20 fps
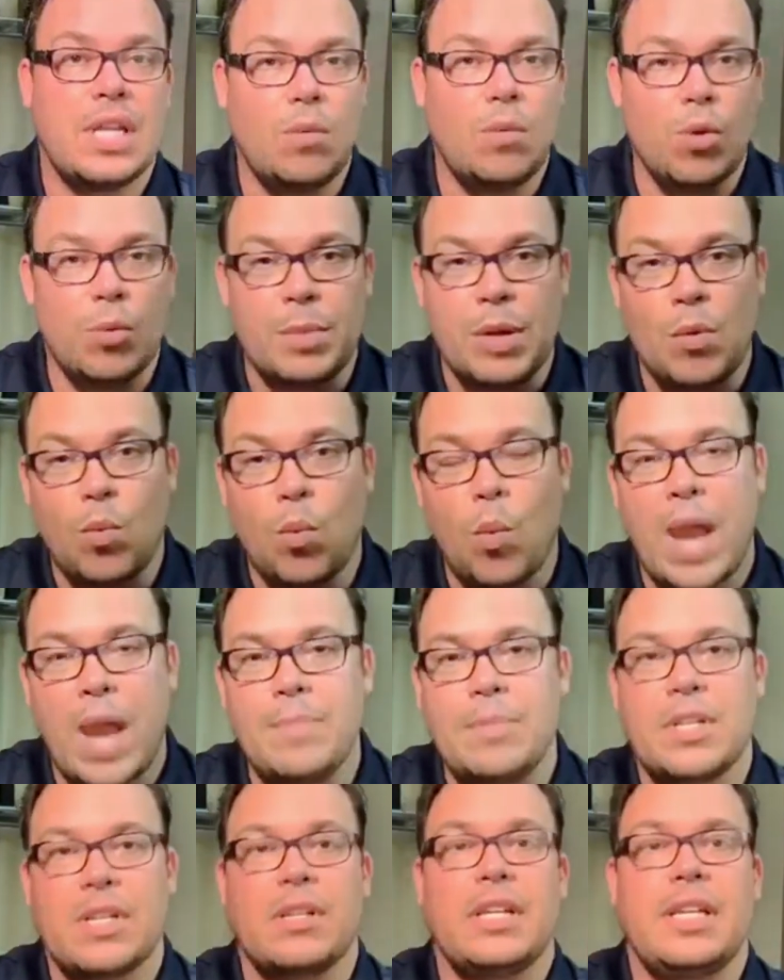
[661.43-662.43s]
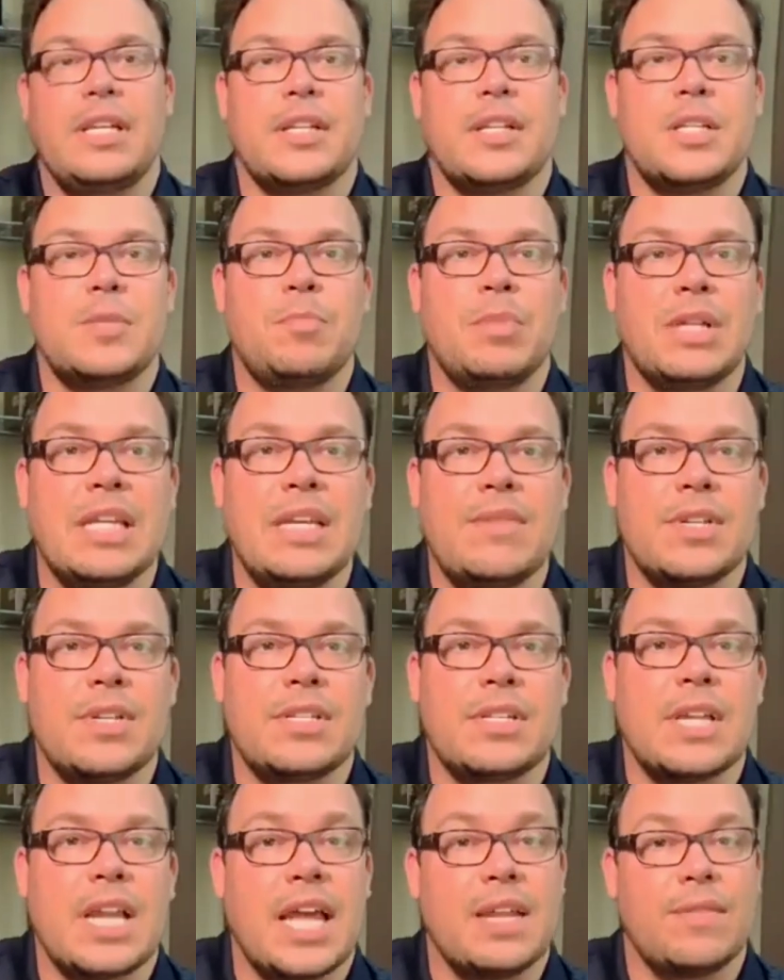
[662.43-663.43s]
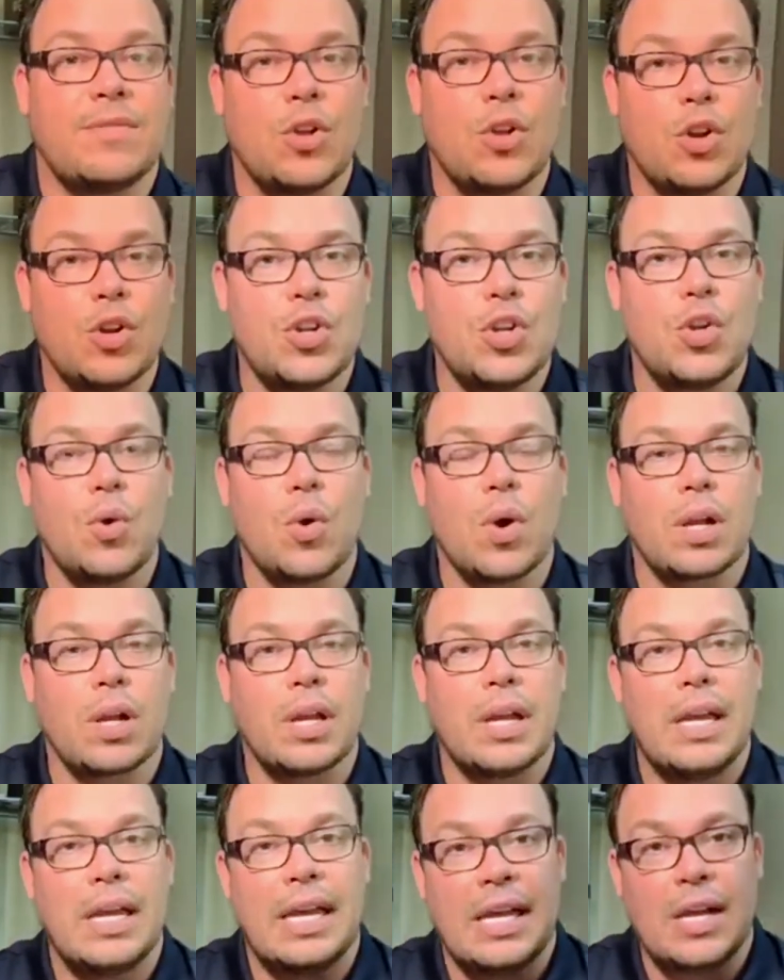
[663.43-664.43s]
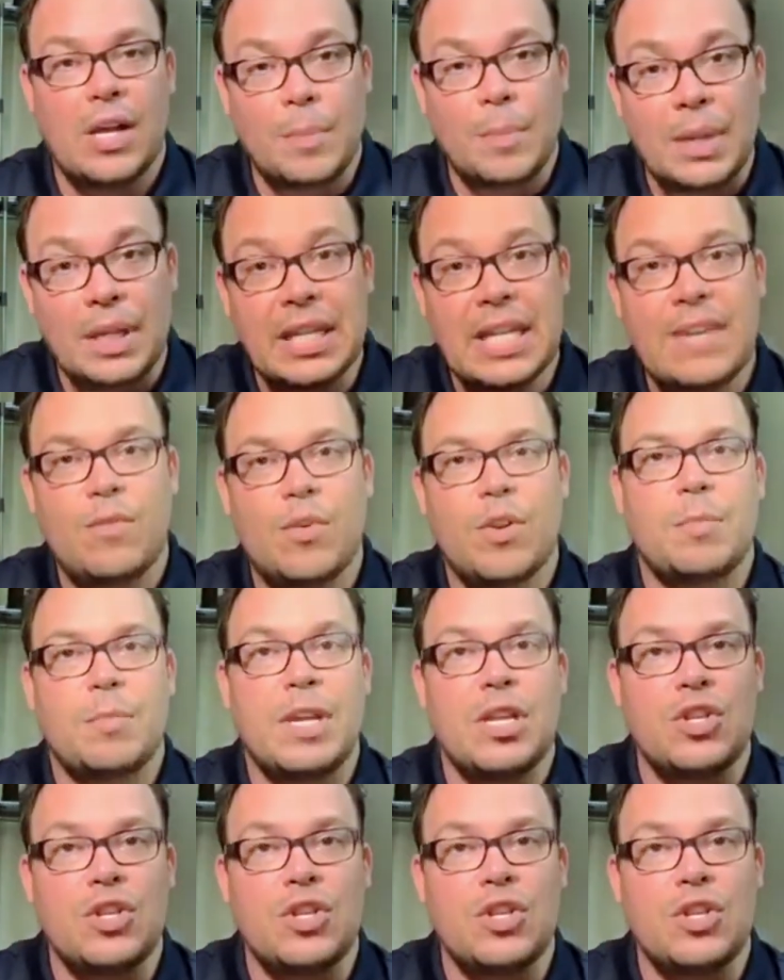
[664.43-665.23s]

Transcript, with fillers: will be wiped clean. Let's believe it tonight. If you're in New York, believe with me.